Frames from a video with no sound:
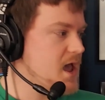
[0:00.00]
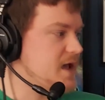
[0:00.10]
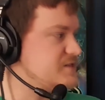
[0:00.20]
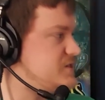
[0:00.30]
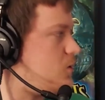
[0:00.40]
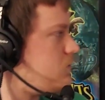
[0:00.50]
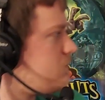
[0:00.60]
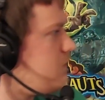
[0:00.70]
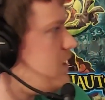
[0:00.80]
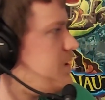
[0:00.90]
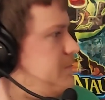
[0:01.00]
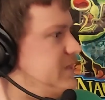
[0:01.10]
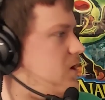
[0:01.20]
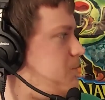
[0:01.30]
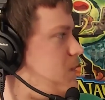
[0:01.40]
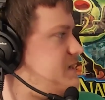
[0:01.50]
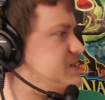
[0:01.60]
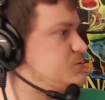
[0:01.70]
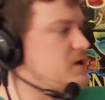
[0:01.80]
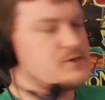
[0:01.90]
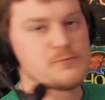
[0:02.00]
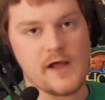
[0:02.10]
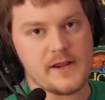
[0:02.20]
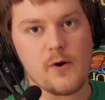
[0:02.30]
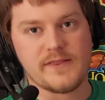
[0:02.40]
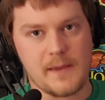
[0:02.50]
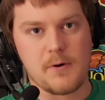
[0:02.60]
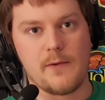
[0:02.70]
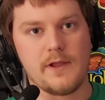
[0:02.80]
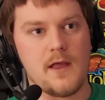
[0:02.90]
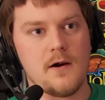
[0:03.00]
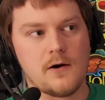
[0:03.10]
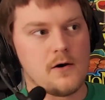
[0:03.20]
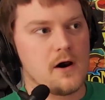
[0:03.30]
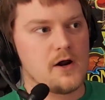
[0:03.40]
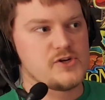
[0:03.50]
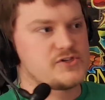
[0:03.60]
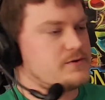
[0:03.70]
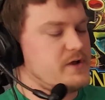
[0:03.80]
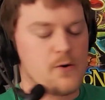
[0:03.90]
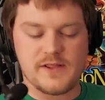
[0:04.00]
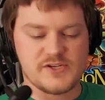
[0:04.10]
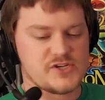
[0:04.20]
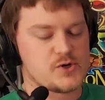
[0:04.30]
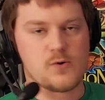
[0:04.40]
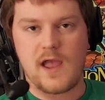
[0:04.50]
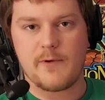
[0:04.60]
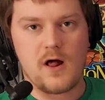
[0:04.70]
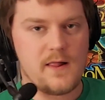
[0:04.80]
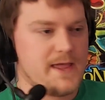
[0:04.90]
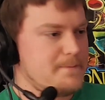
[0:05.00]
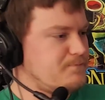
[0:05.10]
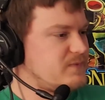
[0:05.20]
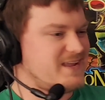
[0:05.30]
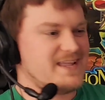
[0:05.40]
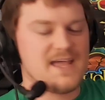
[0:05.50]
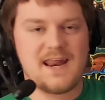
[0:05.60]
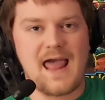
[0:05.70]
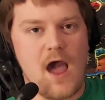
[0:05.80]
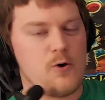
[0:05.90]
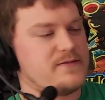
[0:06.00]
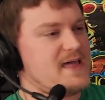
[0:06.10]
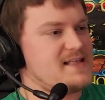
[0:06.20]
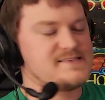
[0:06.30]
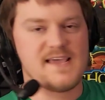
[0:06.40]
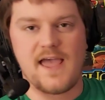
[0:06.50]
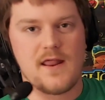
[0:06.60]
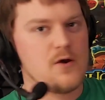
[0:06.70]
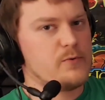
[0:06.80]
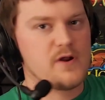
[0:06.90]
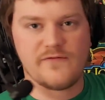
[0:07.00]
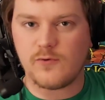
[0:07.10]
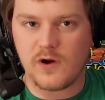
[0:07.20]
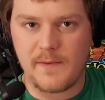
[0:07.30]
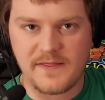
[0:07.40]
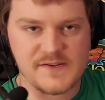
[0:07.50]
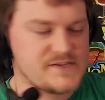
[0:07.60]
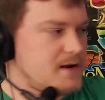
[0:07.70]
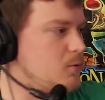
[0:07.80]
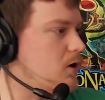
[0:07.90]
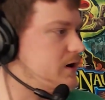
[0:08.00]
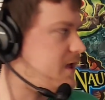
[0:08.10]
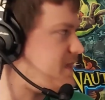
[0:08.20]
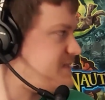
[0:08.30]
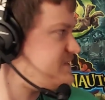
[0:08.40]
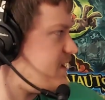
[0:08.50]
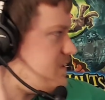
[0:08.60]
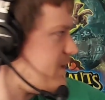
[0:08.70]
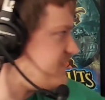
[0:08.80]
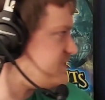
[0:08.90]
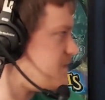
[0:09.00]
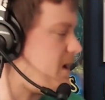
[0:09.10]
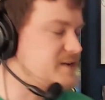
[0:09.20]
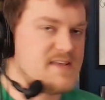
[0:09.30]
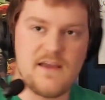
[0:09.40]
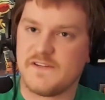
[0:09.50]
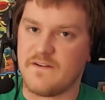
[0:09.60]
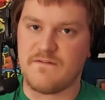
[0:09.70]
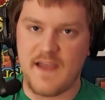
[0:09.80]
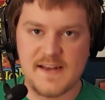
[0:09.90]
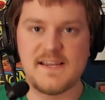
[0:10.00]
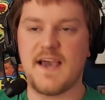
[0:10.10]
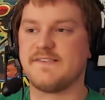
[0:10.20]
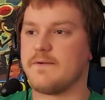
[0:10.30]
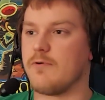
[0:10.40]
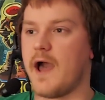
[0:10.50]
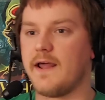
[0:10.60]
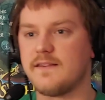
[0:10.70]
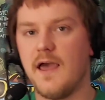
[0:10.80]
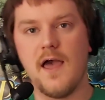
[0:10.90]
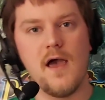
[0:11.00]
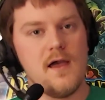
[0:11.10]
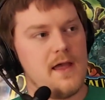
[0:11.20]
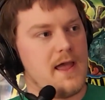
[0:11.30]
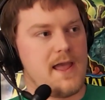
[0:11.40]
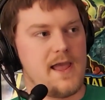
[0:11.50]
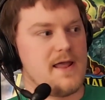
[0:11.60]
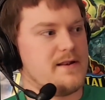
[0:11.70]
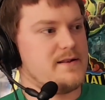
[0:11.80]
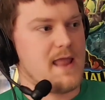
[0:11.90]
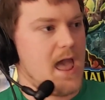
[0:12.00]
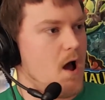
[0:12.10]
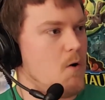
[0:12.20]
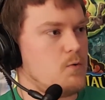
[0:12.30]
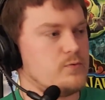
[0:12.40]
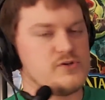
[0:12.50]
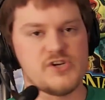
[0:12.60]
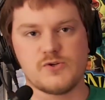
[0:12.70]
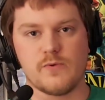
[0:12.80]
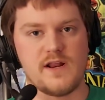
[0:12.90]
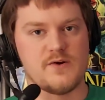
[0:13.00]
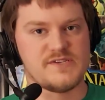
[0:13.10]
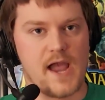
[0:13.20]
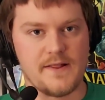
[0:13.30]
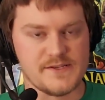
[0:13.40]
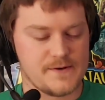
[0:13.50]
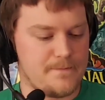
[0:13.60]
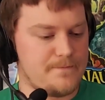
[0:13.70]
And so my thought process was, well, you know what? They probably are just, let's just cram it all in, get it out. That's it. We don't have to worry about this anymore. And that's it. The Battle City Box. They gave us a fantastic product and now just radio silence.